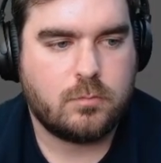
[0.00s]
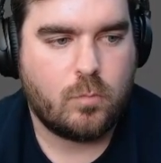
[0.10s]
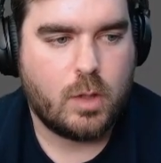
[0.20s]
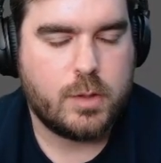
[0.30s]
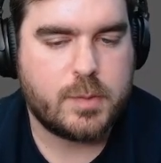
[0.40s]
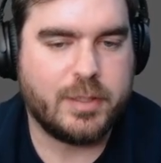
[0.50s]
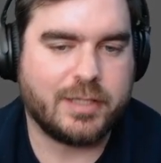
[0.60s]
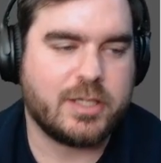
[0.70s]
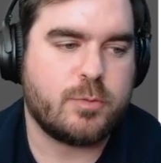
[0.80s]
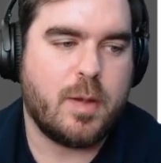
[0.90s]
Something like
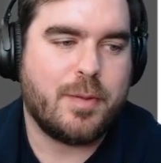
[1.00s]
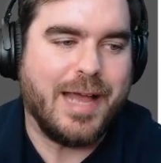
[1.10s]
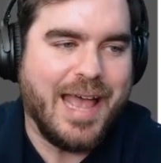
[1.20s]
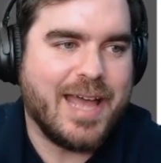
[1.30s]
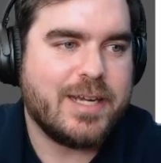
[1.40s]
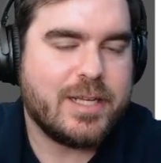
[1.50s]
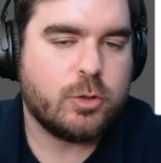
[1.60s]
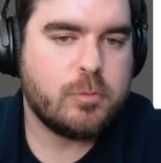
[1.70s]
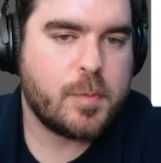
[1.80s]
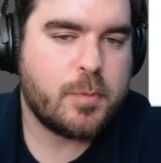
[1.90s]
Dismember and Needle
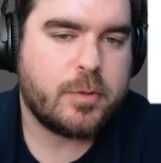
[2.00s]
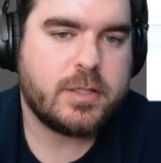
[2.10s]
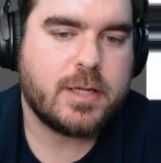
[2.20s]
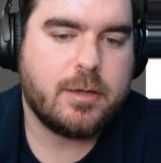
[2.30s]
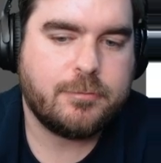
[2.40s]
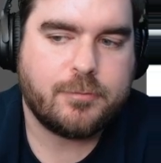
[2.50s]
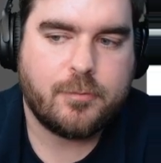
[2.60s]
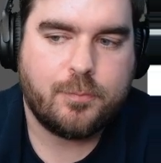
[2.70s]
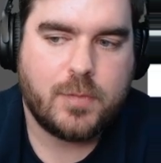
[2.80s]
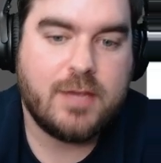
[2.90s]
would be pretty tough.
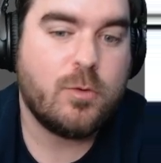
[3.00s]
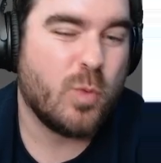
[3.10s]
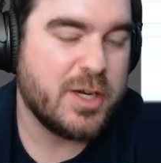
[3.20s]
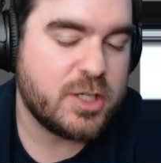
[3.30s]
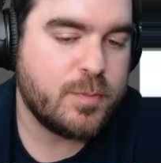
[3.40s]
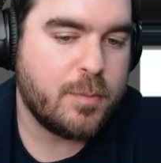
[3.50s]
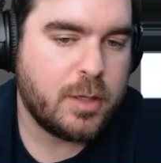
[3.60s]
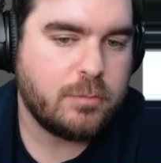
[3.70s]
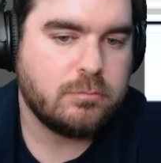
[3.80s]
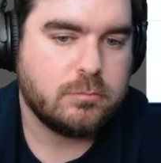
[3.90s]
Even one Dismember,
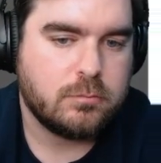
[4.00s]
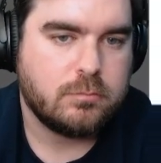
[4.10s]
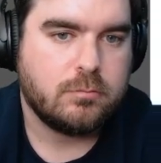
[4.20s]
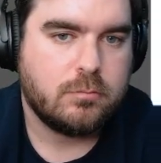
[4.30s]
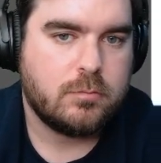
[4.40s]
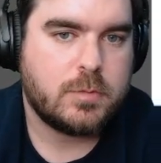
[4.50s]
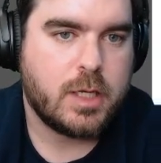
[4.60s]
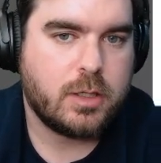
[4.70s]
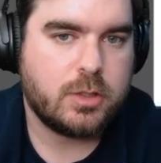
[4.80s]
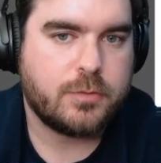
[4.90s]

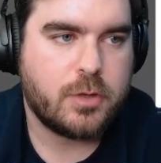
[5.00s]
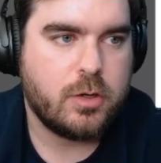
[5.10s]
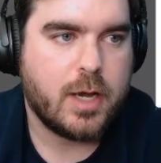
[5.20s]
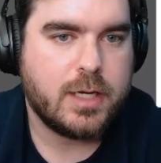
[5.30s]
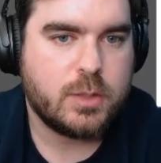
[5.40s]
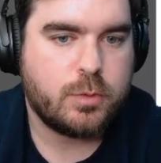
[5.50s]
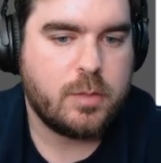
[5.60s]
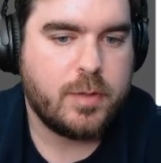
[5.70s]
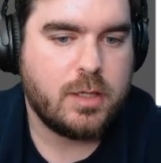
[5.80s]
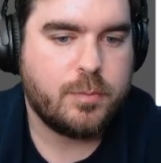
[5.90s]
taking this off the Knight, is pretty
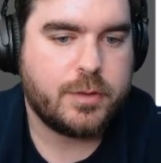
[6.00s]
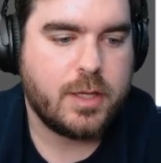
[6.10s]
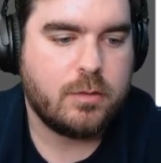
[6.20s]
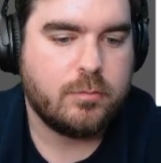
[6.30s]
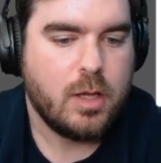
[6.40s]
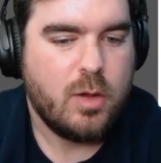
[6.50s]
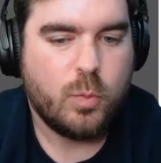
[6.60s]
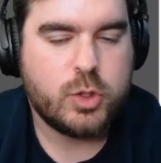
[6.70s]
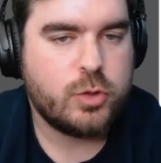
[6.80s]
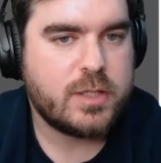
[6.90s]
big. But then, we
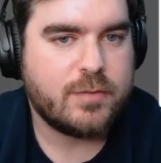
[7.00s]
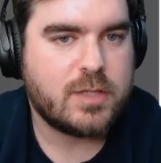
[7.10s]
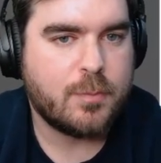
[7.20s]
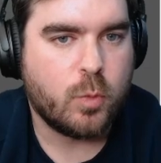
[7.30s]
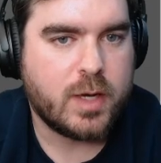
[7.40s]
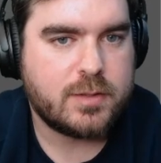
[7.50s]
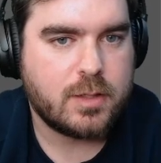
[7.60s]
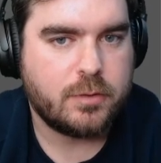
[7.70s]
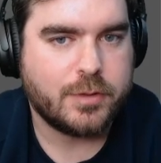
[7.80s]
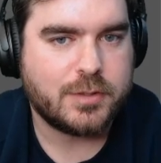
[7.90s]
do just have double Wasteland
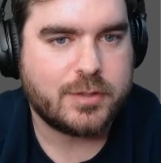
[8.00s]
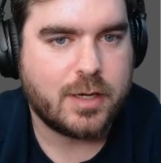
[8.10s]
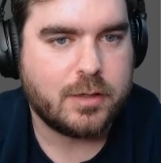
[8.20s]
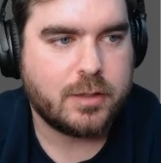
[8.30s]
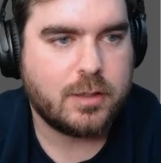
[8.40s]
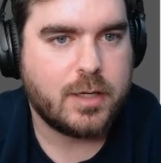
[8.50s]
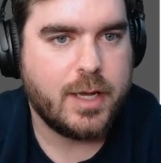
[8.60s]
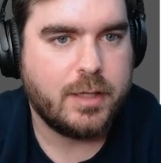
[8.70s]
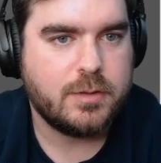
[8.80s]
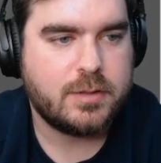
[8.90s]
on the Saga
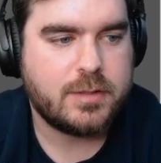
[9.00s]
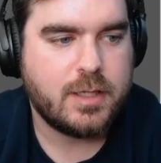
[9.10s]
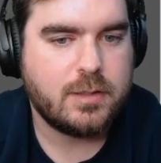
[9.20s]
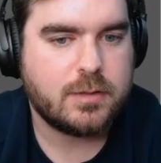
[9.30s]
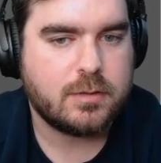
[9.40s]
and Seat.